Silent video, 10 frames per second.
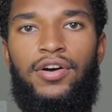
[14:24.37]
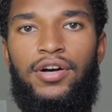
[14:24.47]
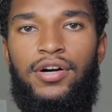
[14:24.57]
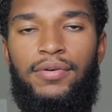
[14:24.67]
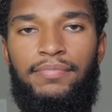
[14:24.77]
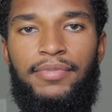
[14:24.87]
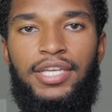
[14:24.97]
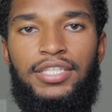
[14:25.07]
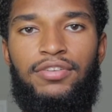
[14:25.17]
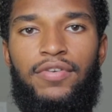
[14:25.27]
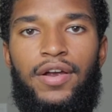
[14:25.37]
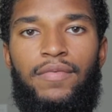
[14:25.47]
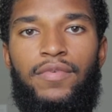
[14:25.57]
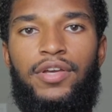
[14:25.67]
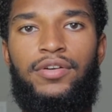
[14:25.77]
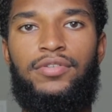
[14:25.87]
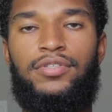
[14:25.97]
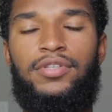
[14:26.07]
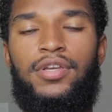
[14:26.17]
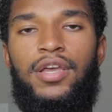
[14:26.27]
Instagram
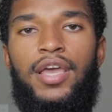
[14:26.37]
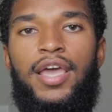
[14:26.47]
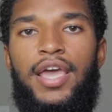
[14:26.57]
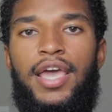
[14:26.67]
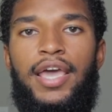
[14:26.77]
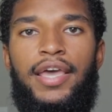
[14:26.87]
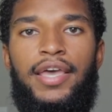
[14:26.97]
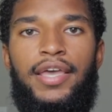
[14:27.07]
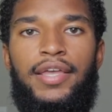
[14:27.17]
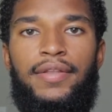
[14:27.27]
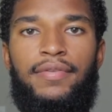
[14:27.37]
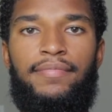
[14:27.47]
Reels. And